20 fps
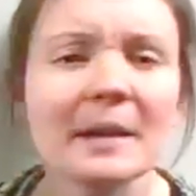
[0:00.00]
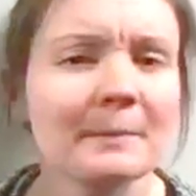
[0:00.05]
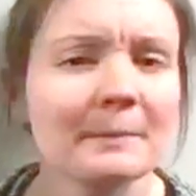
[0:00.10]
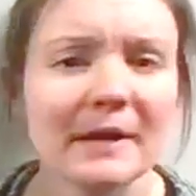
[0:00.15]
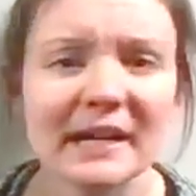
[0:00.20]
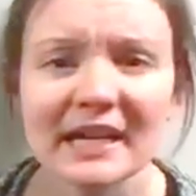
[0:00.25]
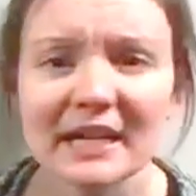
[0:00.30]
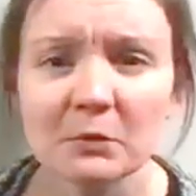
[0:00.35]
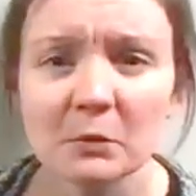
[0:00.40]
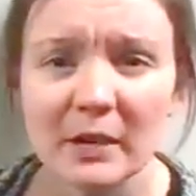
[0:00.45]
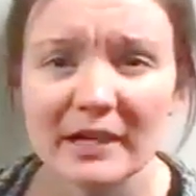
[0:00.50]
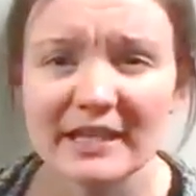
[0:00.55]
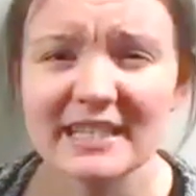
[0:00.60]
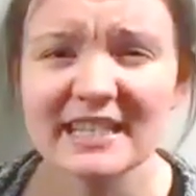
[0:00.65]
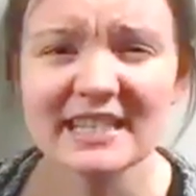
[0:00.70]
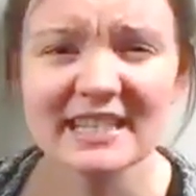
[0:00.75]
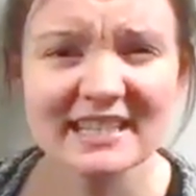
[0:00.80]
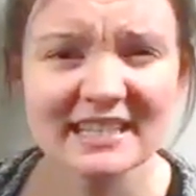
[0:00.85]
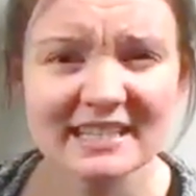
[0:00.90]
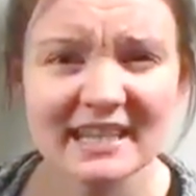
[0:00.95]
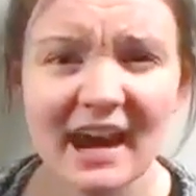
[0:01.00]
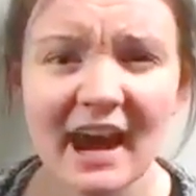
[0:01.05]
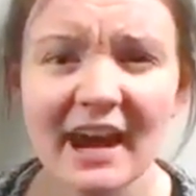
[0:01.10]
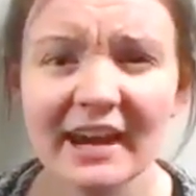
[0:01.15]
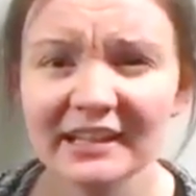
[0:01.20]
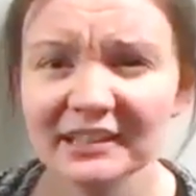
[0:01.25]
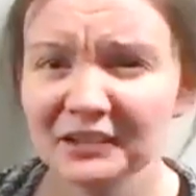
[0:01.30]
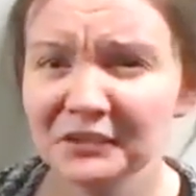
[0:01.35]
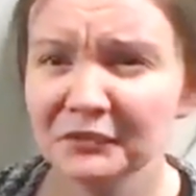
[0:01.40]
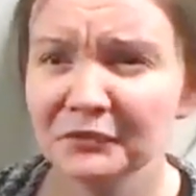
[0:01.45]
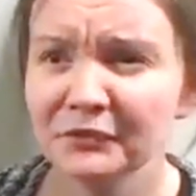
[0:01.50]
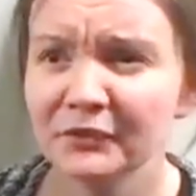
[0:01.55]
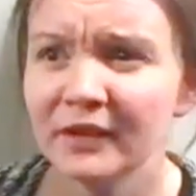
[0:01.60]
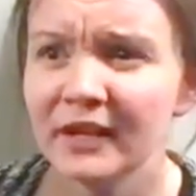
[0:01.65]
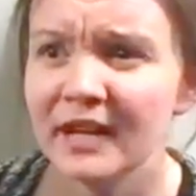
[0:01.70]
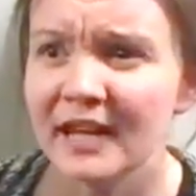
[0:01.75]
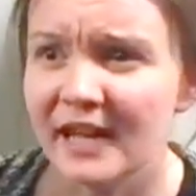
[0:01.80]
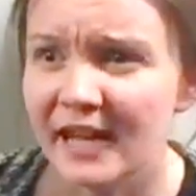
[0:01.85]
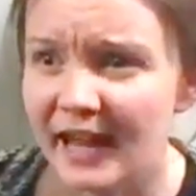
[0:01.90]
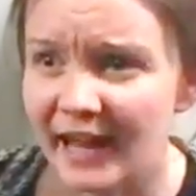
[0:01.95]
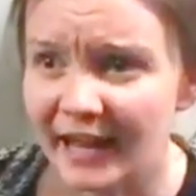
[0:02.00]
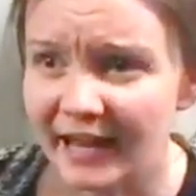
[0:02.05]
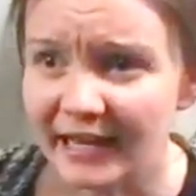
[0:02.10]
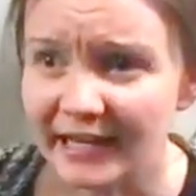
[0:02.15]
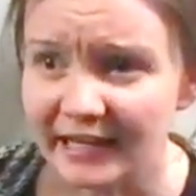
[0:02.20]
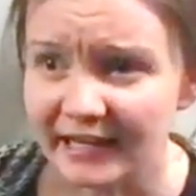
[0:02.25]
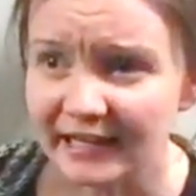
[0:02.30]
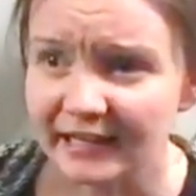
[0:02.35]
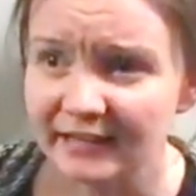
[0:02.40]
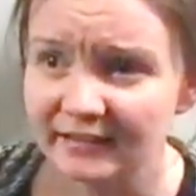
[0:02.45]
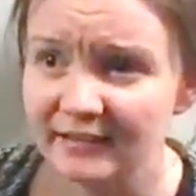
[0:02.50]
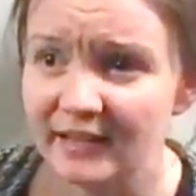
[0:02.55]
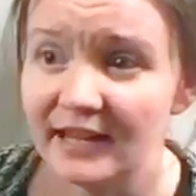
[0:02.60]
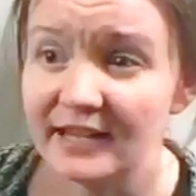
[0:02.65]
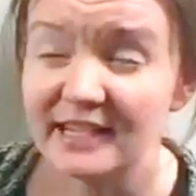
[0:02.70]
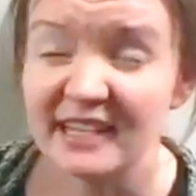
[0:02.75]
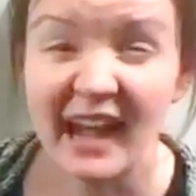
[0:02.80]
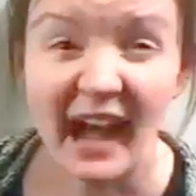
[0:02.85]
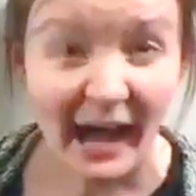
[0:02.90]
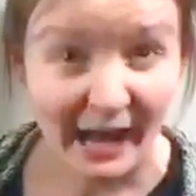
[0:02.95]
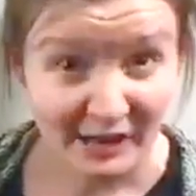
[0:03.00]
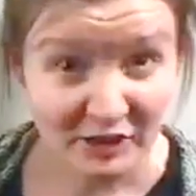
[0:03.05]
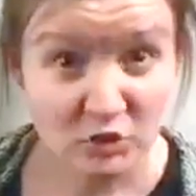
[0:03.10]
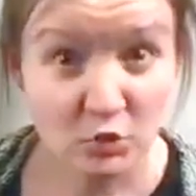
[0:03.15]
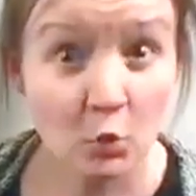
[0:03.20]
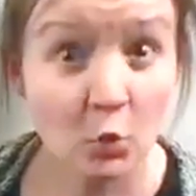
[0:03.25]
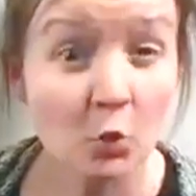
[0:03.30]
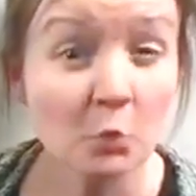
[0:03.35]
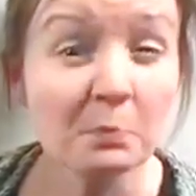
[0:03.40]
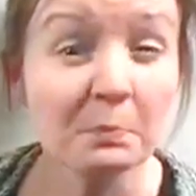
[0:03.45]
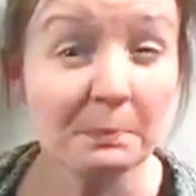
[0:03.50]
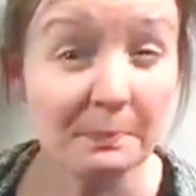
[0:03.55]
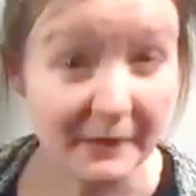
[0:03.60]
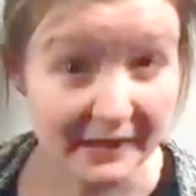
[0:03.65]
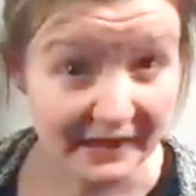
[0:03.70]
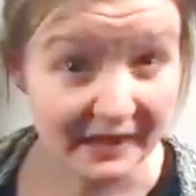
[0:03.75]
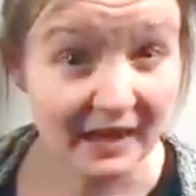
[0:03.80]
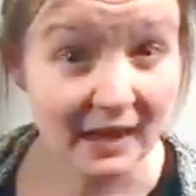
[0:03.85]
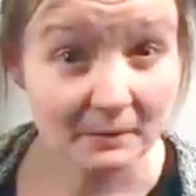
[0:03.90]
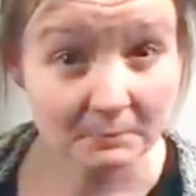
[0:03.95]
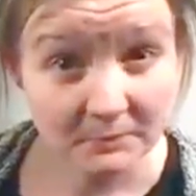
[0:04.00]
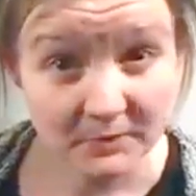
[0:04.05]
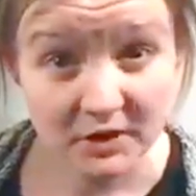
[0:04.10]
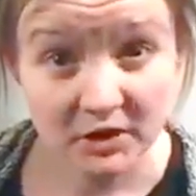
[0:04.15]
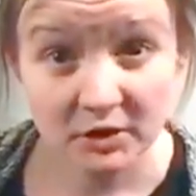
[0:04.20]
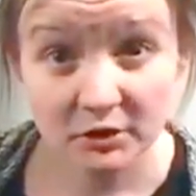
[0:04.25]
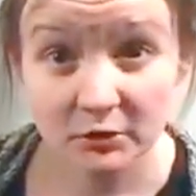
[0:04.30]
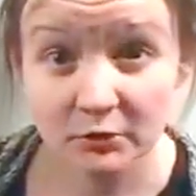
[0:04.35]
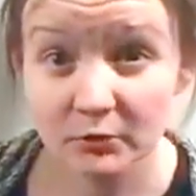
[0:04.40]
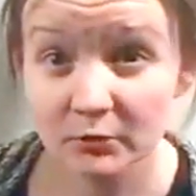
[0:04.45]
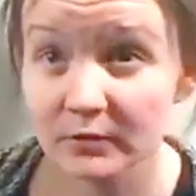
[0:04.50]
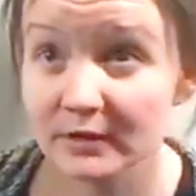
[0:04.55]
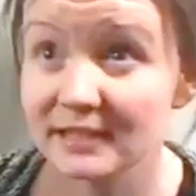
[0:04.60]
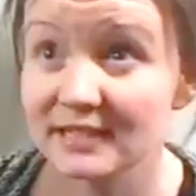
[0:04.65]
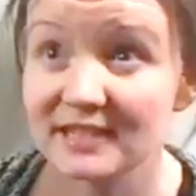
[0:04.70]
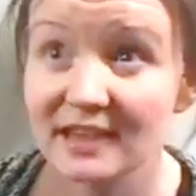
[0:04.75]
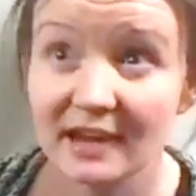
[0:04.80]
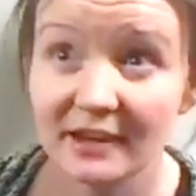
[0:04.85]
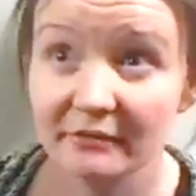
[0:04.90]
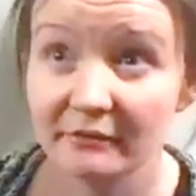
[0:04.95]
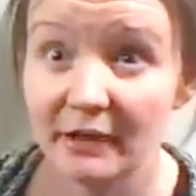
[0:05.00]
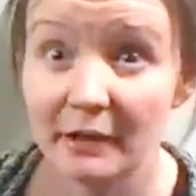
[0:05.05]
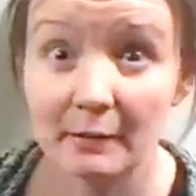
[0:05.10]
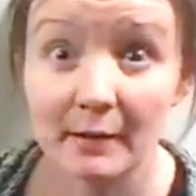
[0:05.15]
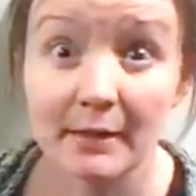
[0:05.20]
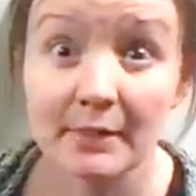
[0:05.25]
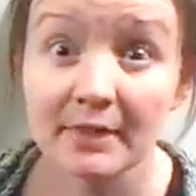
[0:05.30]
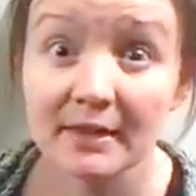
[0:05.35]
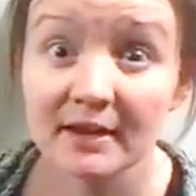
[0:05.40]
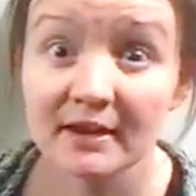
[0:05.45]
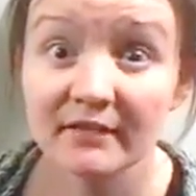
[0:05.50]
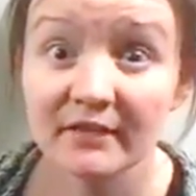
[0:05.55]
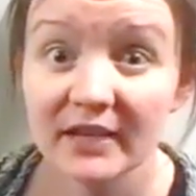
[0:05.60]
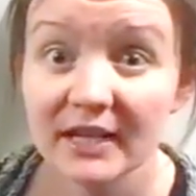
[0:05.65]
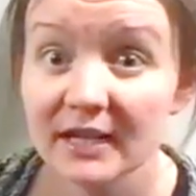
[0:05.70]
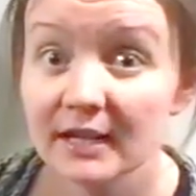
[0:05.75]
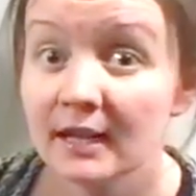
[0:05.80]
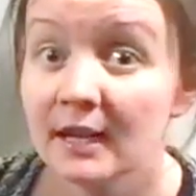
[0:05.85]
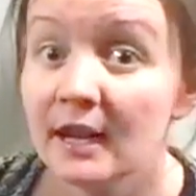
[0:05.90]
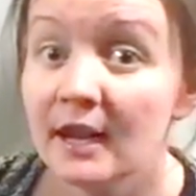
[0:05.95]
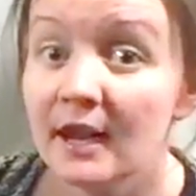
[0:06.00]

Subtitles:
But anyways, this is kind of a like casual big updo is kind of how I think of it.